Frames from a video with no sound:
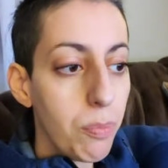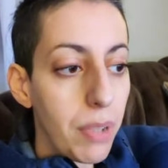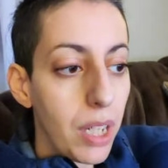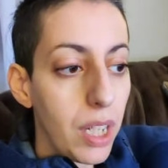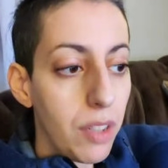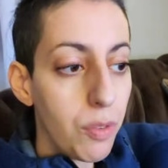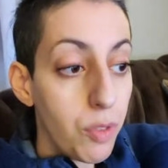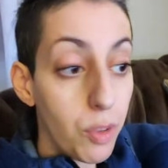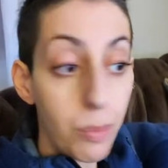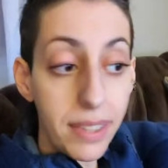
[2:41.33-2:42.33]
But
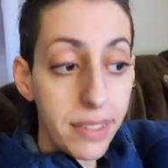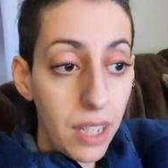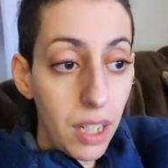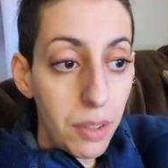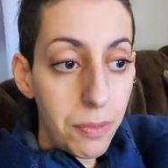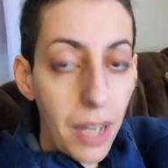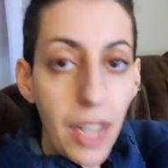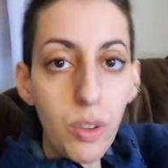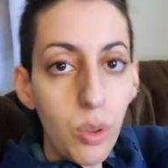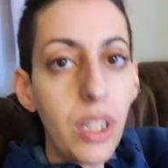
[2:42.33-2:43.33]
for myself, I
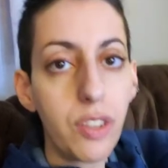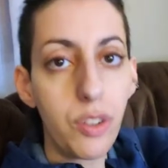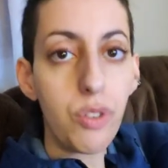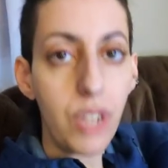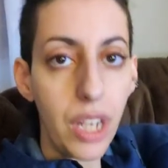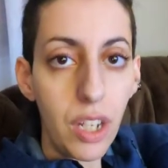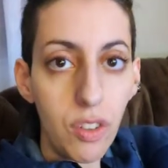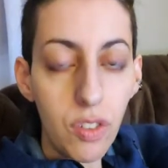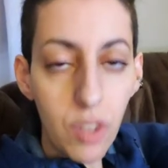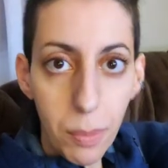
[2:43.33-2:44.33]
do like to
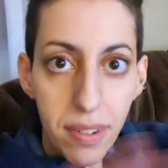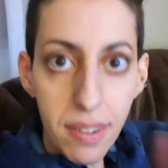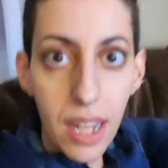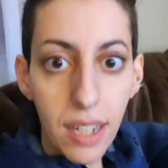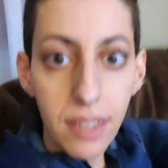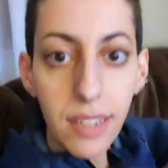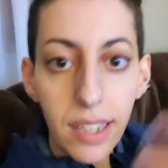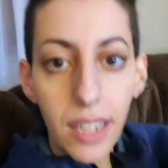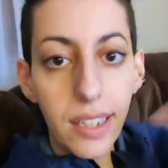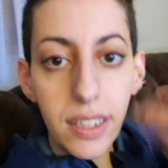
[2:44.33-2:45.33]
change some aesthetics. Like
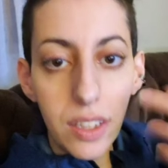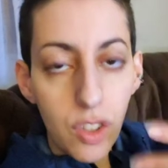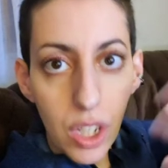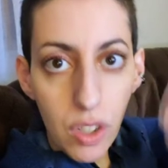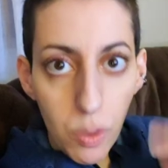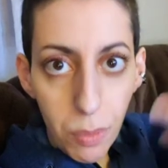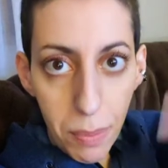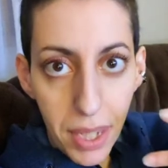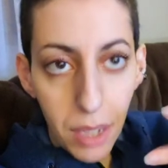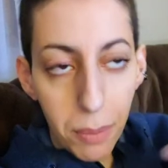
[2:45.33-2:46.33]
I like to change up my
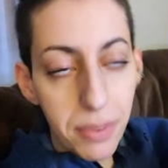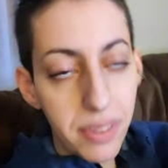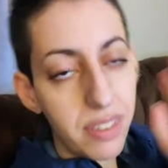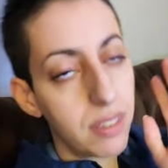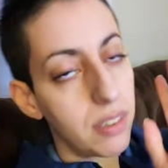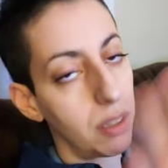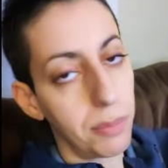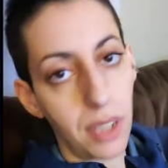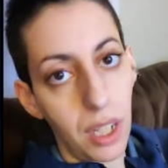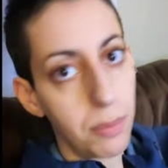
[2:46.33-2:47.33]
makeup
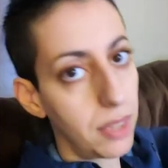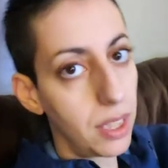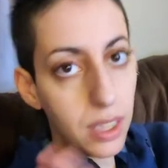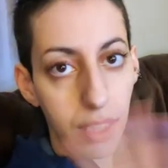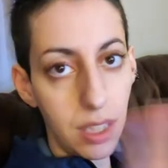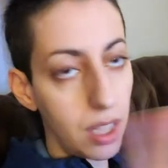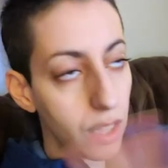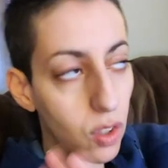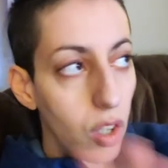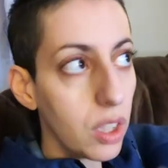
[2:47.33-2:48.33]
sometimes. Lately, not
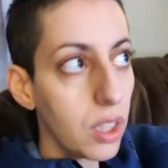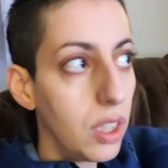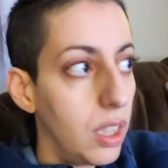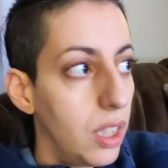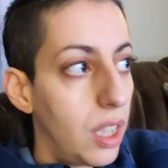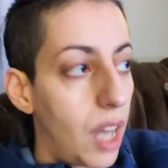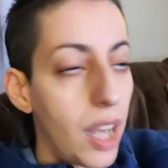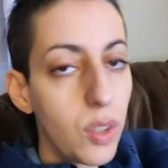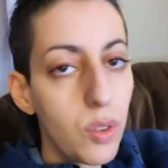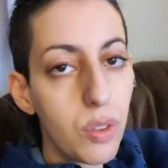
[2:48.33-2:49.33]
at all. I
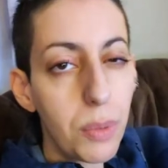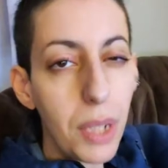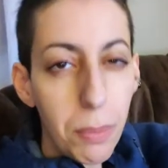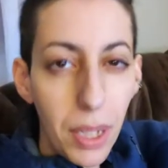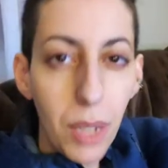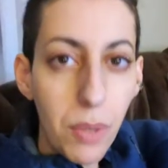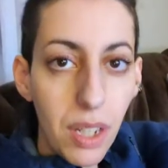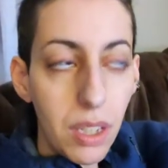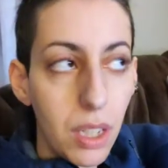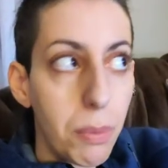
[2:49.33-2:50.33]
used to like play with
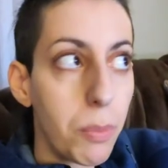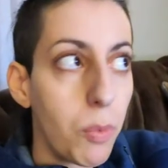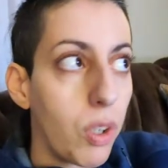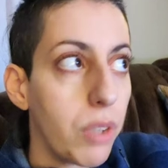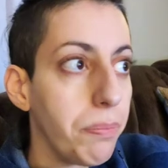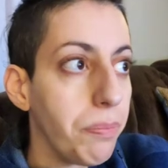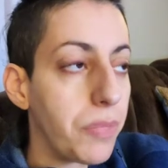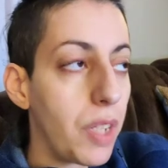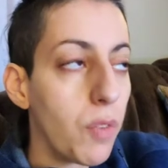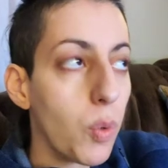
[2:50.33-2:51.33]
it a little bit more
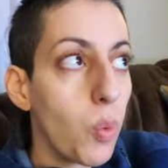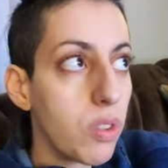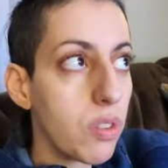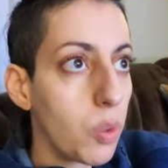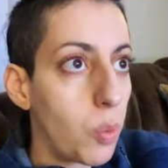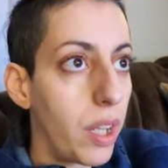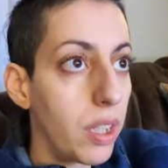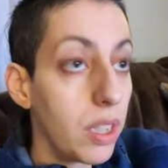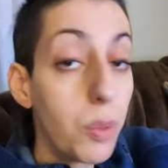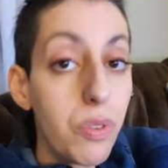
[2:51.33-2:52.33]
every once in a
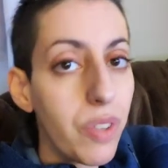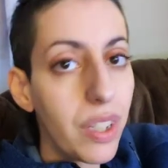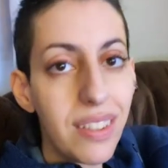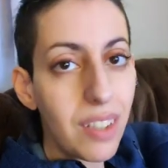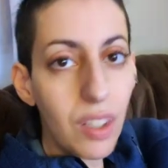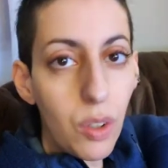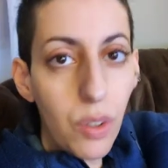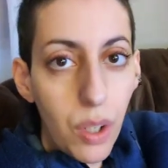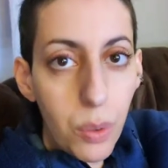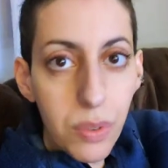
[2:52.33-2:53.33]
while. It was very subtle
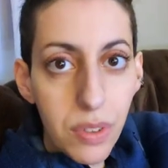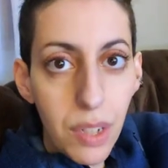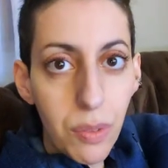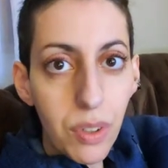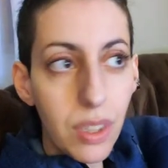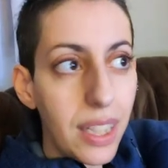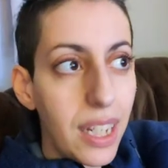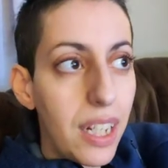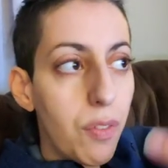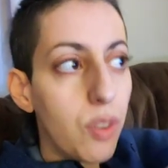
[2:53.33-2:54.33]
though. It was never like,
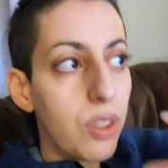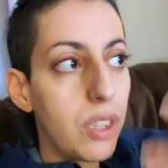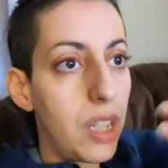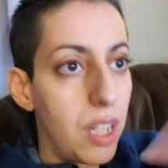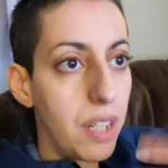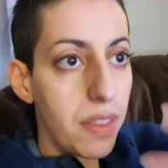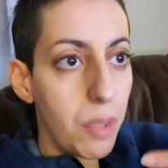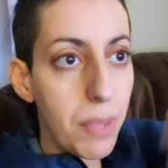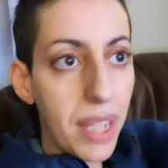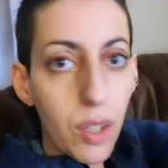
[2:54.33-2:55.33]
I never did
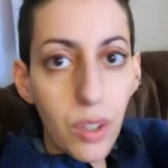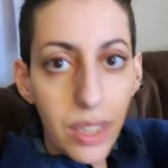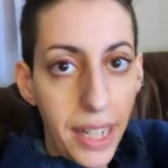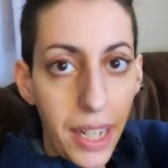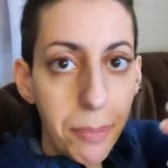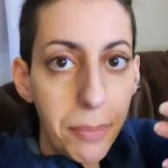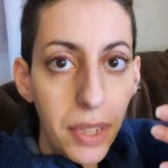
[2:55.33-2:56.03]
anything big or glam.